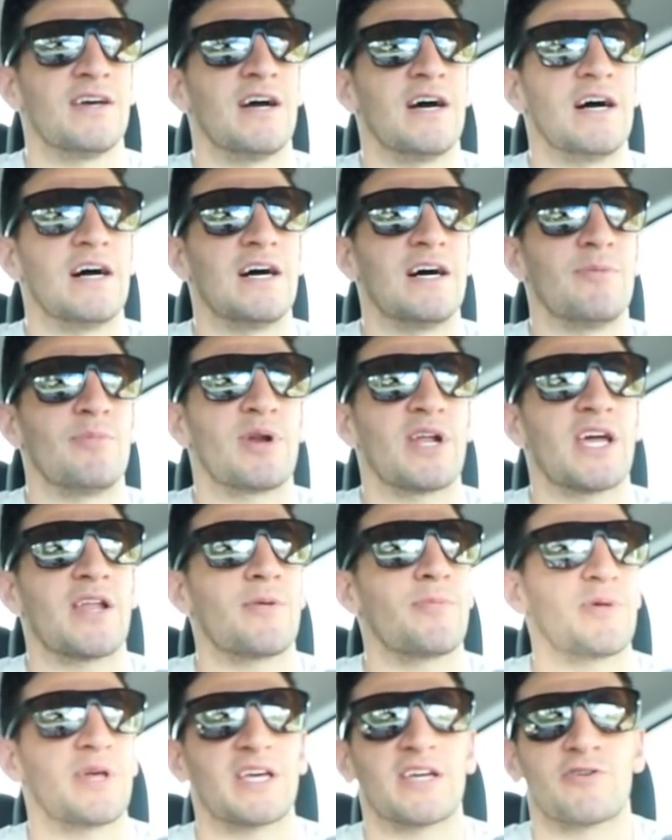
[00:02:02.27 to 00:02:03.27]
But I ended
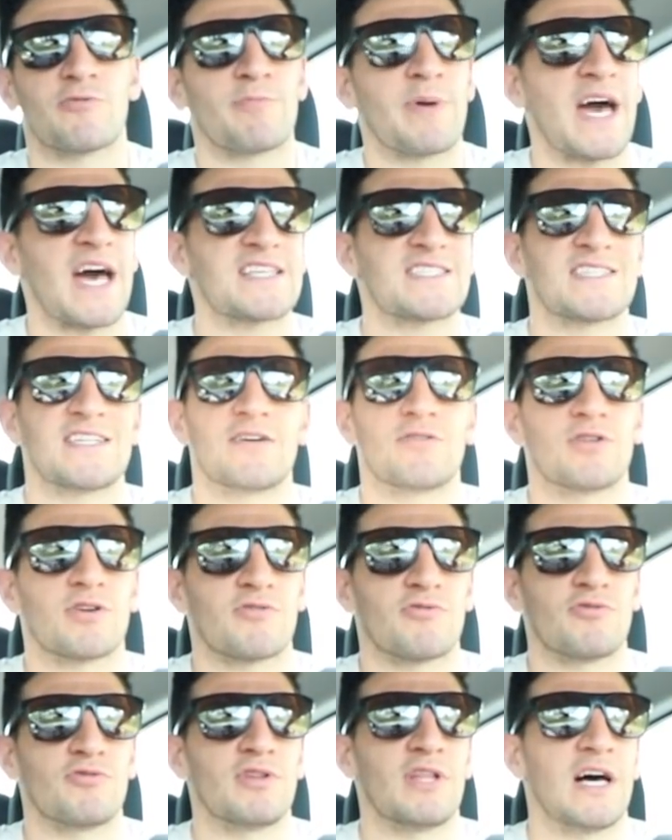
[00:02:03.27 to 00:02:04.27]
up like passing out in
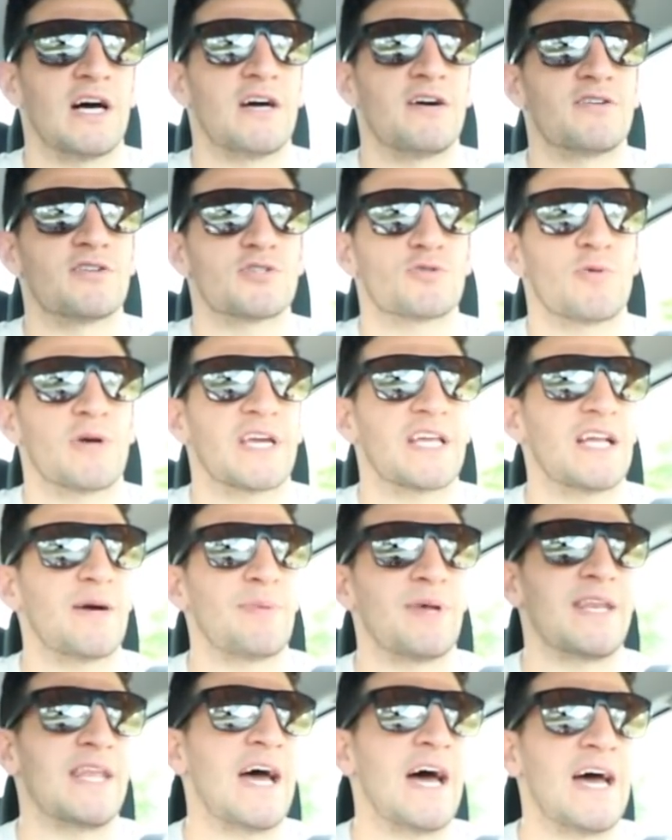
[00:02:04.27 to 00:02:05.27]
the crew lounge, waking up
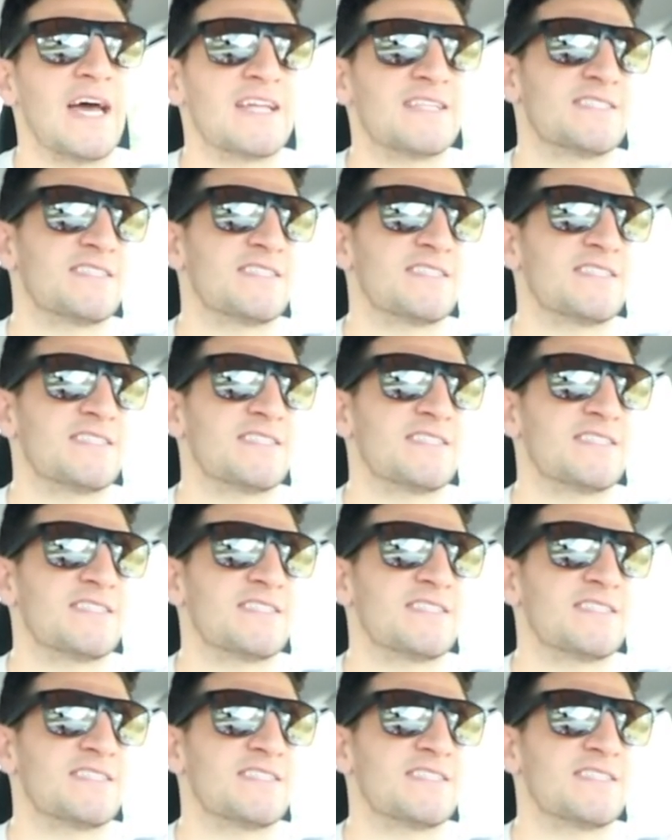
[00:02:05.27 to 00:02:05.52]
at 9,